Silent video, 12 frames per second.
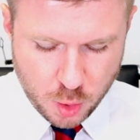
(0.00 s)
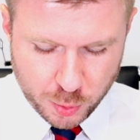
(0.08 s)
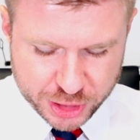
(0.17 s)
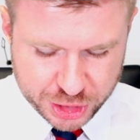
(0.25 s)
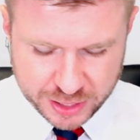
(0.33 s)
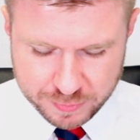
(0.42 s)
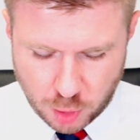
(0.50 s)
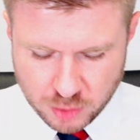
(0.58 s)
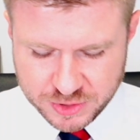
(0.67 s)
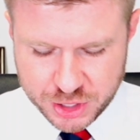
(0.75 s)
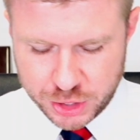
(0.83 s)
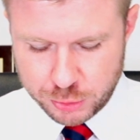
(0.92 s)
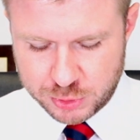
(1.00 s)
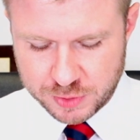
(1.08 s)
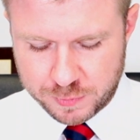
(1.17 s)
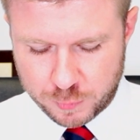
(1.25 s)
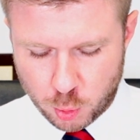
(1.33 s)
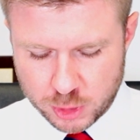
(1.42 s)
which involves the use
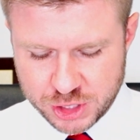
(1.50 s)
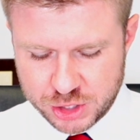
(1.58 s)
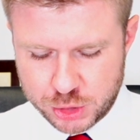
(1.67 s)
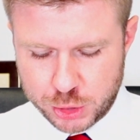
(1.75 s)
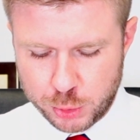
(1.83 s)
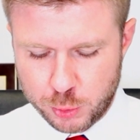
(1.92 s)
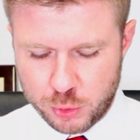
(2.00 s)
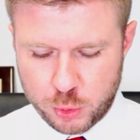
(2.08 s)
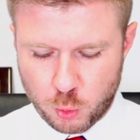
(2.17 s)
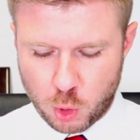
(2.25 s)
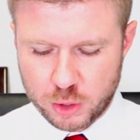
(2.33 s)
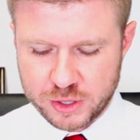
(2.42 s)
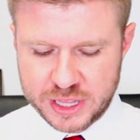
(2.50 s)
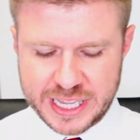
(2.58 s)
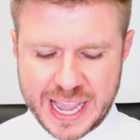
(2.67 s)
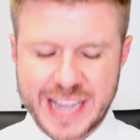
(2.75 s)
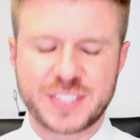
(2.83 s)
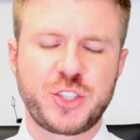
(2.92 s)
of force to thwart
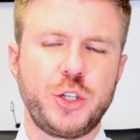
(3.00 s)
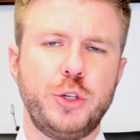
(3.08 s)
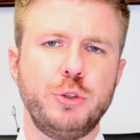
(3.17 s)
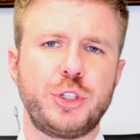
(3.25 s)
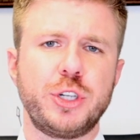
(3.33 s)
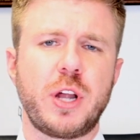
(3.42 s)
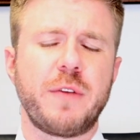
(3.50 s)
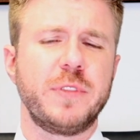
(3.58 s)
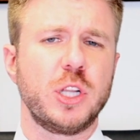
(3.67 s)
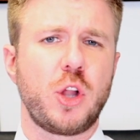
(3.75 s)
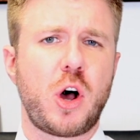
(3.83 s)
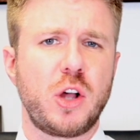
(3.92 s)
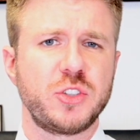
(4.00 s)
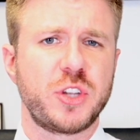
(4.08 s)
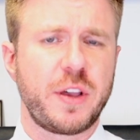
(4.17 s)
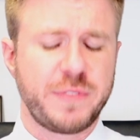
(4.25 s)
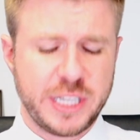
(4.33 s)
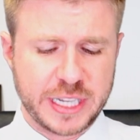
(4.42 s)
the execution of the laws
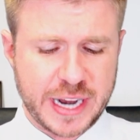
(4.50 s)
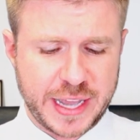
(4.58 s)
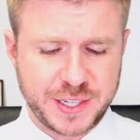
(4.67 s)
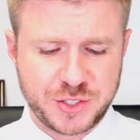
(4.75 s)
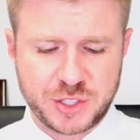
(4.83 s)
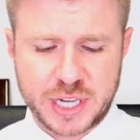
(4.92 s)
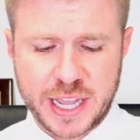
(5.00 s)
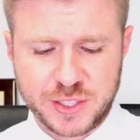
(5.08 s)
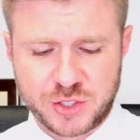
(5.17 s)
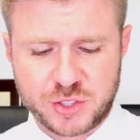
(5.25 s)
of the United States.